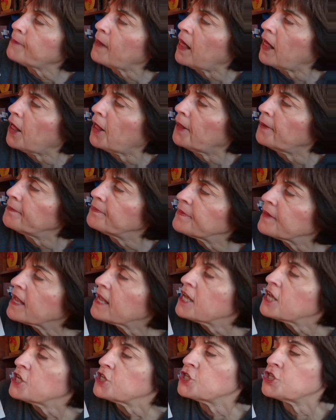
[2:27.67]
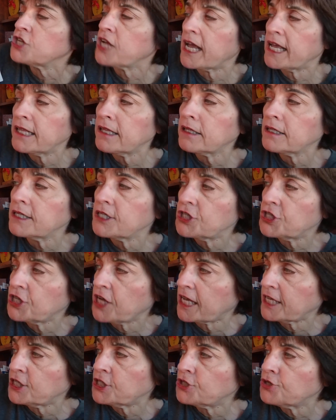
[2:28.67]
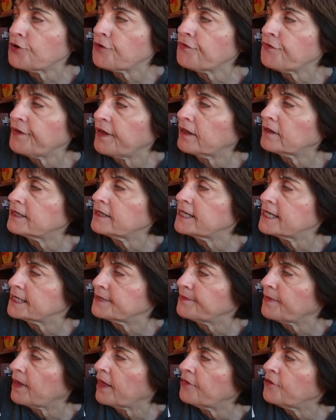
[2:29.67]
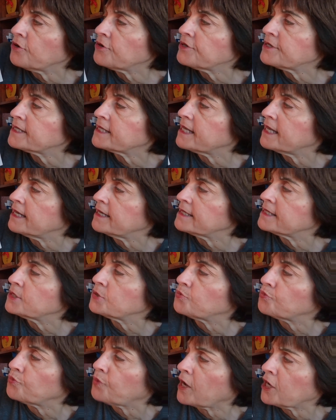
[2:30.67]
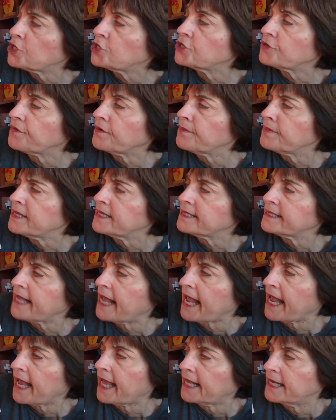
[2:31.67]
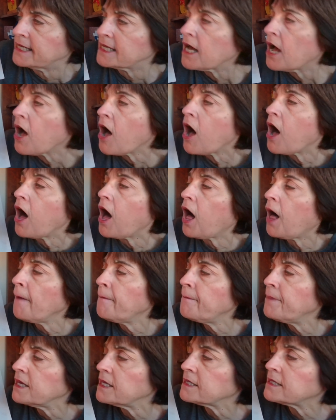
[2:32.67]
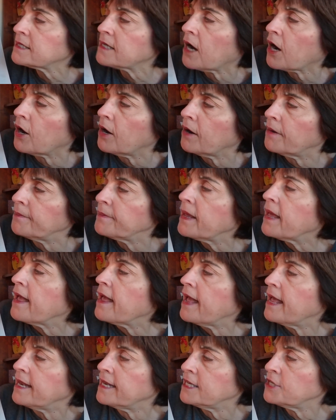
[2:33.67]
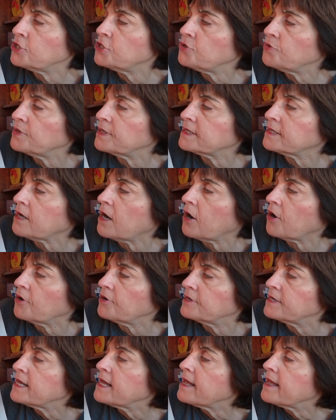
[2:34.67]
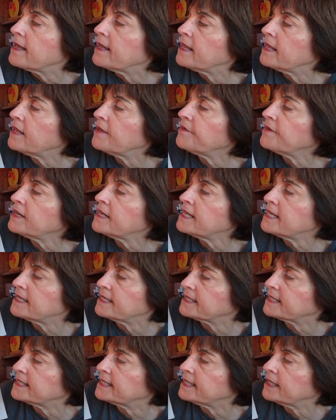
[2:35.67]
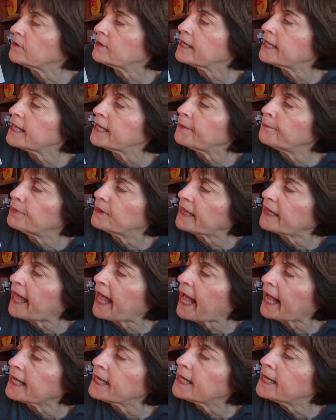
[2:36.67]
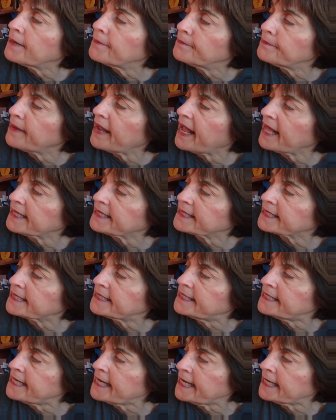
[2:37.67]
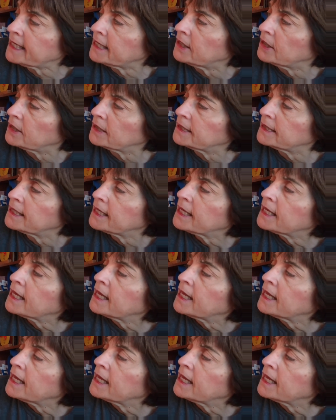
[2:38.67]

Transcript: palm. Chester felt his mother's kiss rush from his hand, up his arm, and into his heart. Even his silky black mask tingled